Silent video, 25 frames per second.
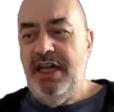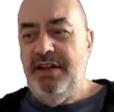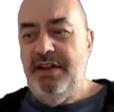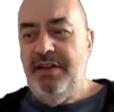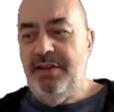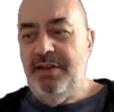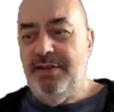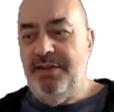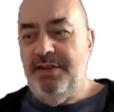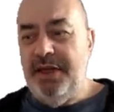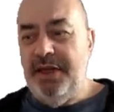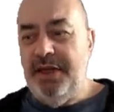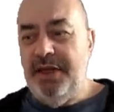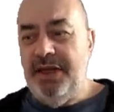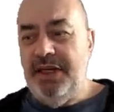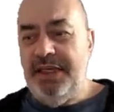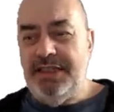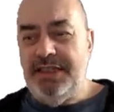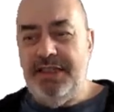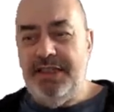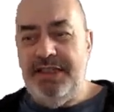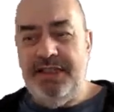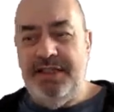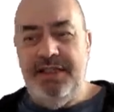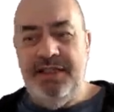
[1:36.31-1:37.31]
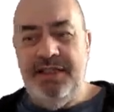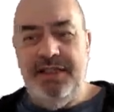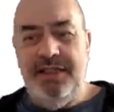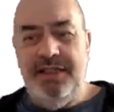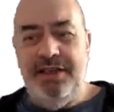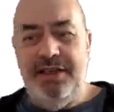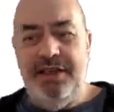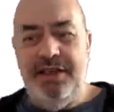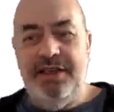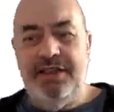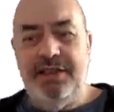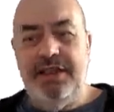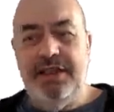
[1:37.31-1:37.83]
the thing is you
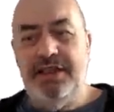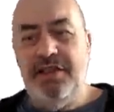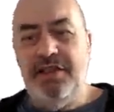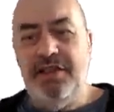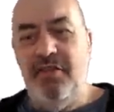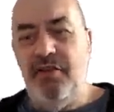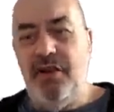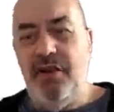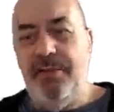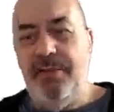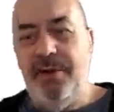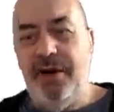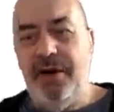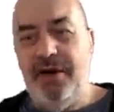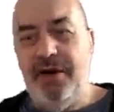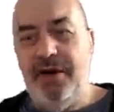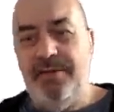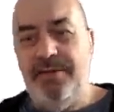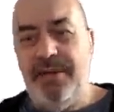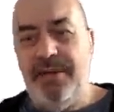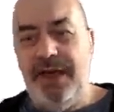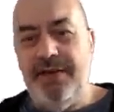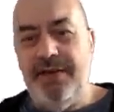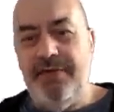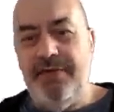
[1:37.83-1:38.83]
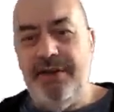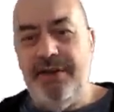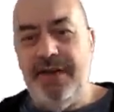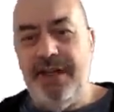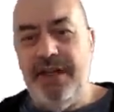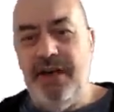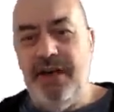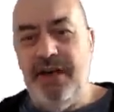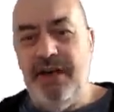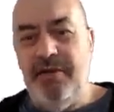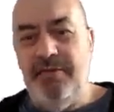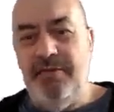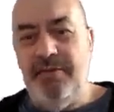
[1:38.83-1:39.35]
think to yourself, well, I'm not going to make a
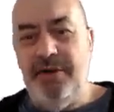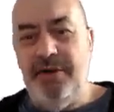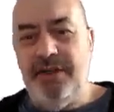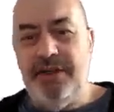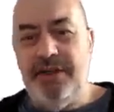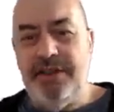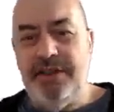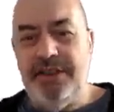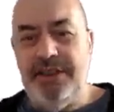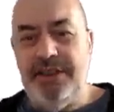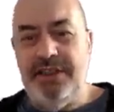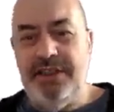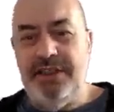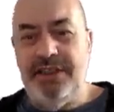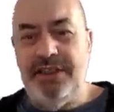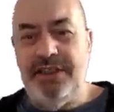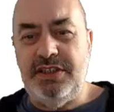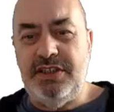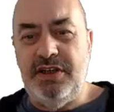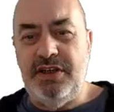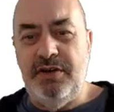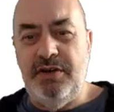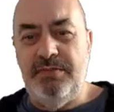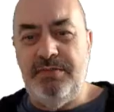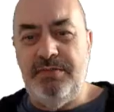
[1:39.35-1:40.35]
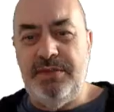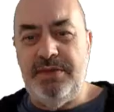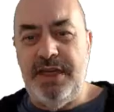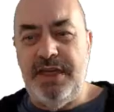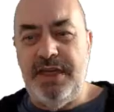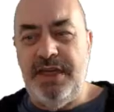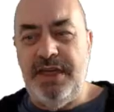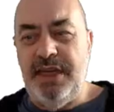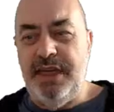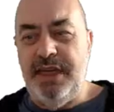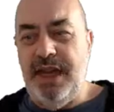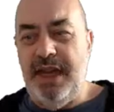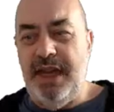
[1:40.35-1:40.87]
video because he's just
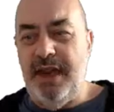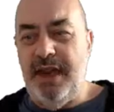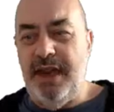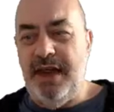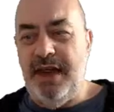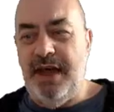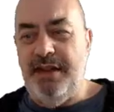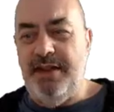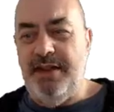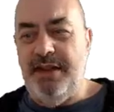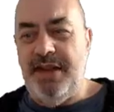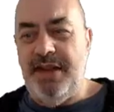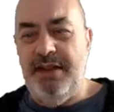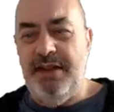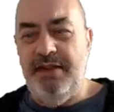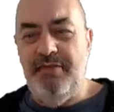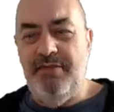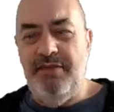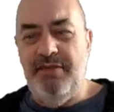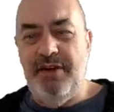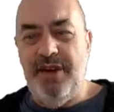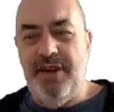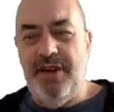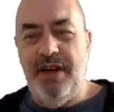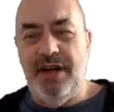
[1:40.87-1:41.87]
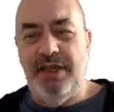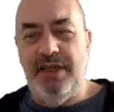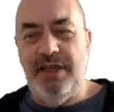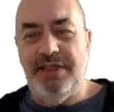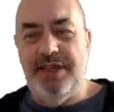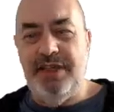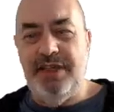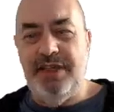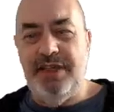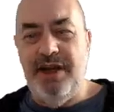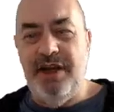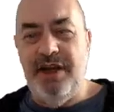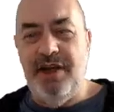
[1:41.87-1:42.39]
updated it, and then you realize
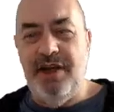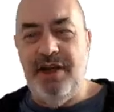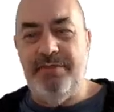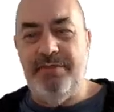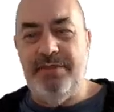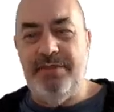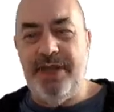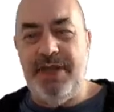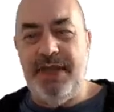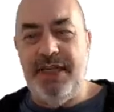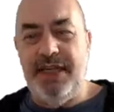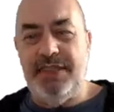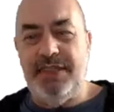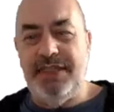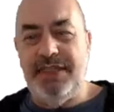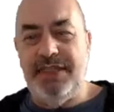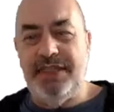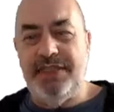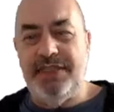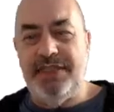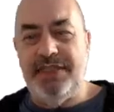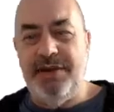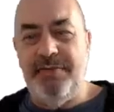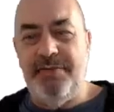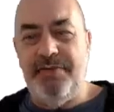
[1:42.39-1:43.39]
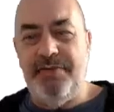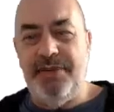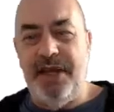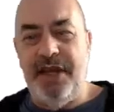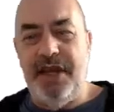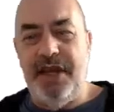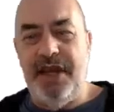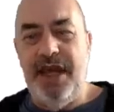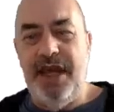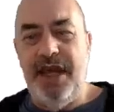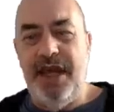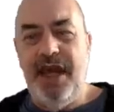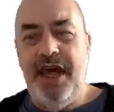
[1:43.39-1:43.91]
that the update is
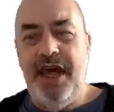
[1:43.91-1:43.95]
something